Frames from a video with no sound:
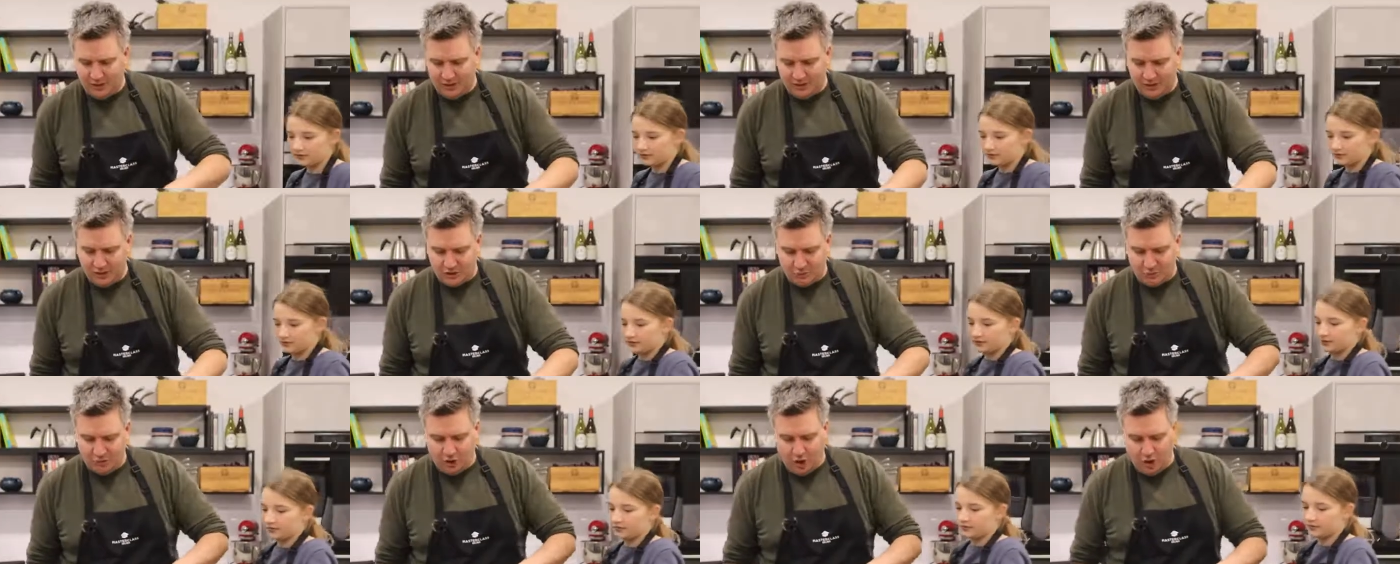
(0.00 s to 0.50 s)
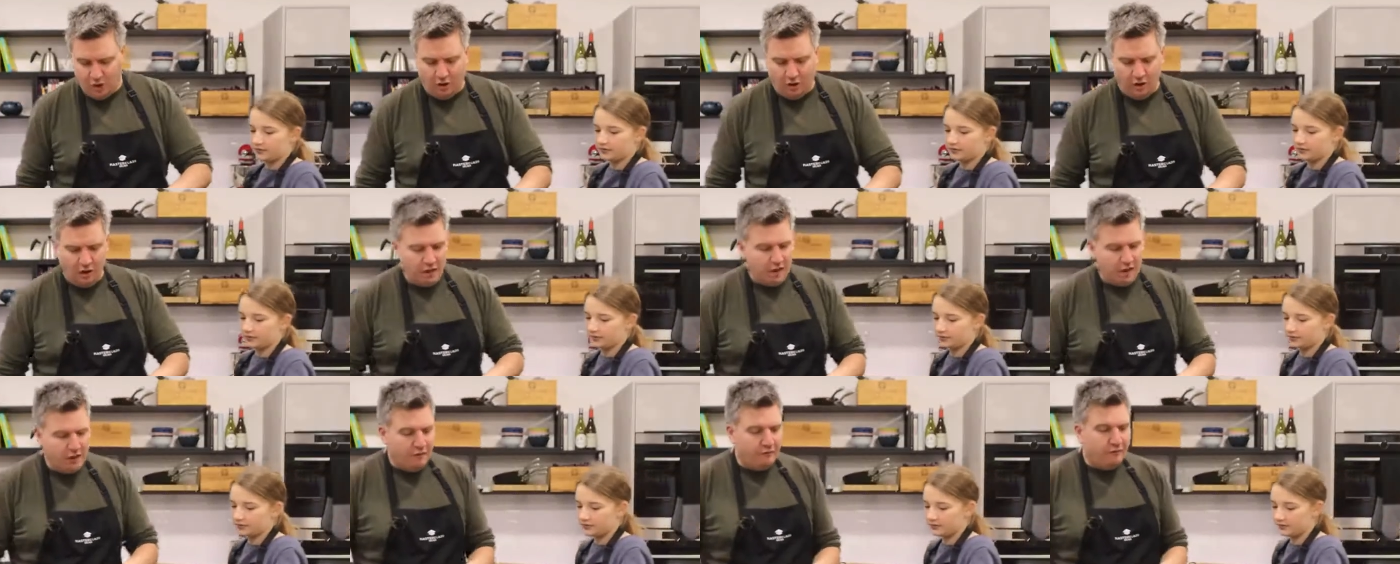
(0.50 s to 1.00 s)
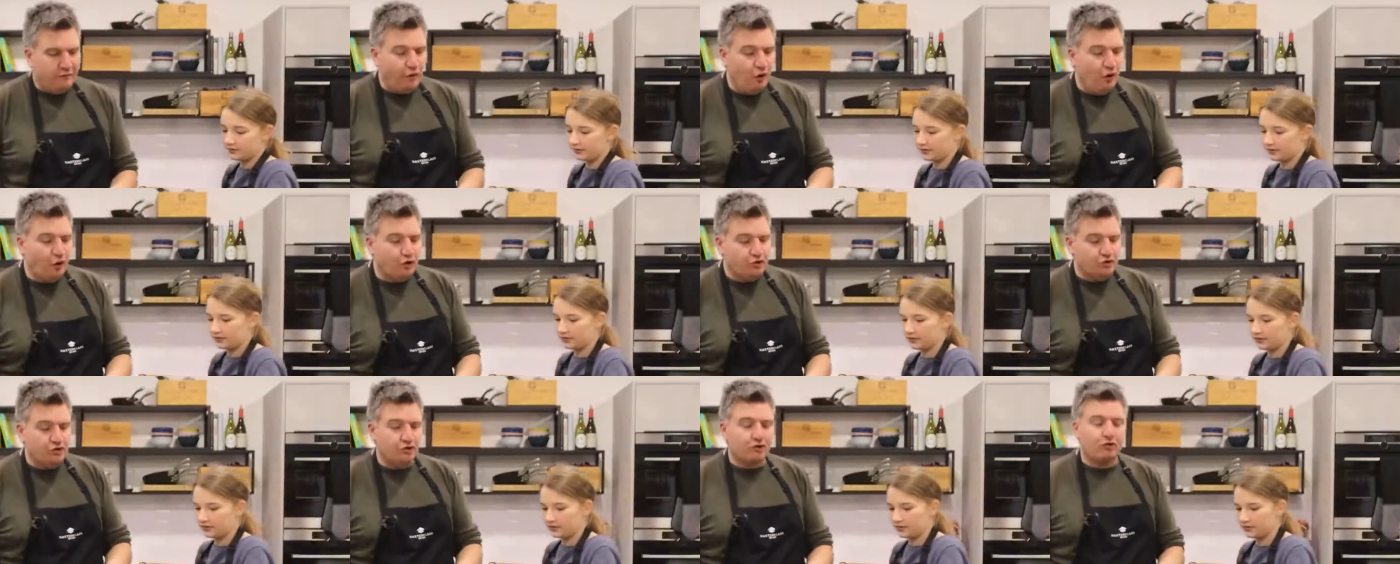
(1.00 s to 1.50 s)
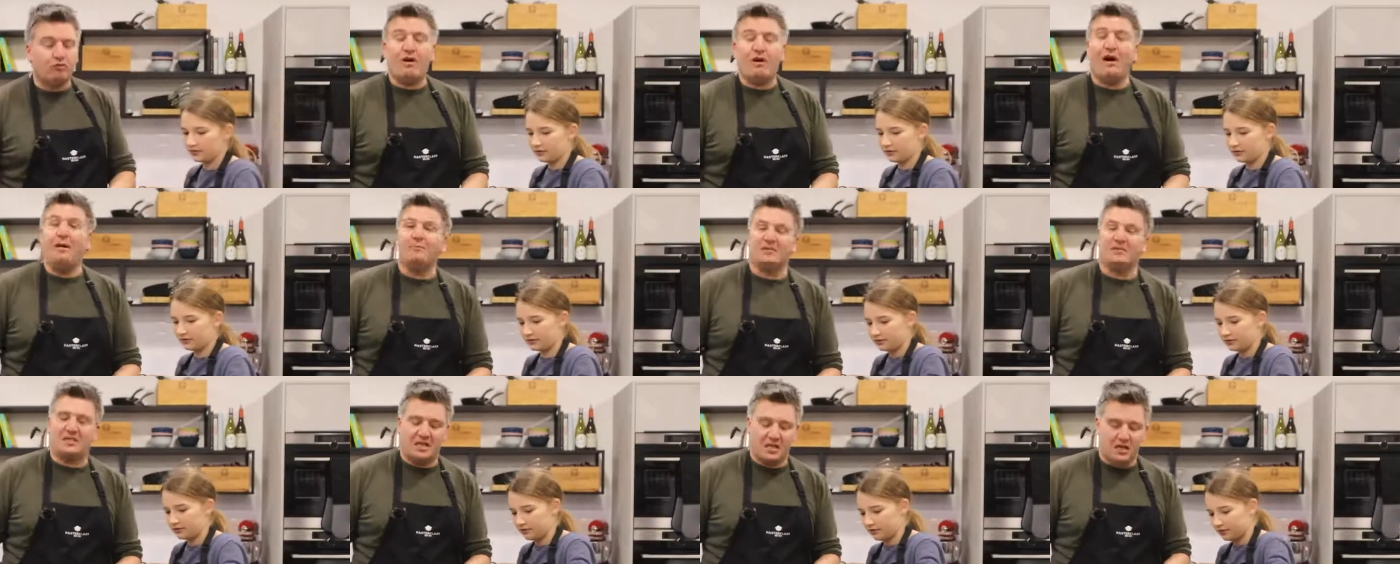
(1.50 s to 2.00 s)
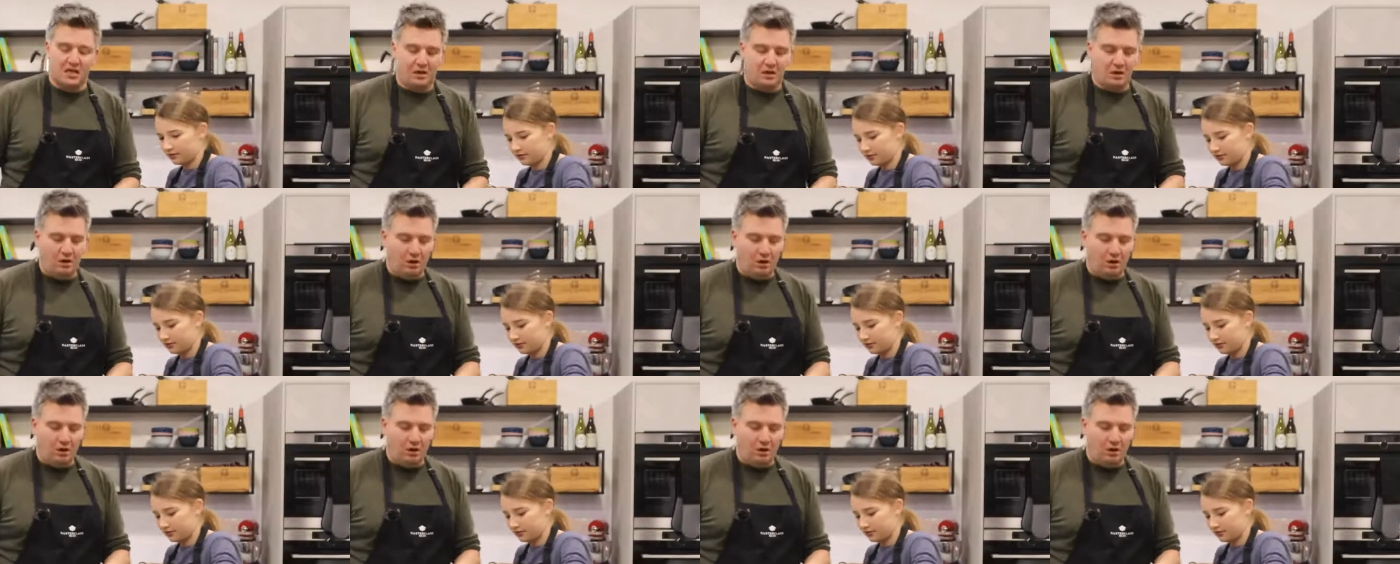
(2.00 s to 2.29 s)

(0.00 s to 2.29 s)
Speaker 1: in. So we've got 400 gram tin